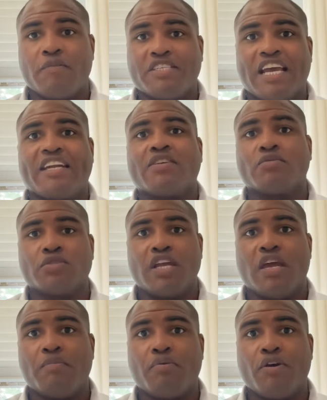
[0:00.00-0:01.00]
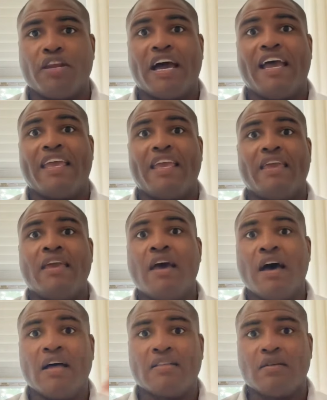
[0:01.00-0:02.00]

from a tactical standpoint, i.e.,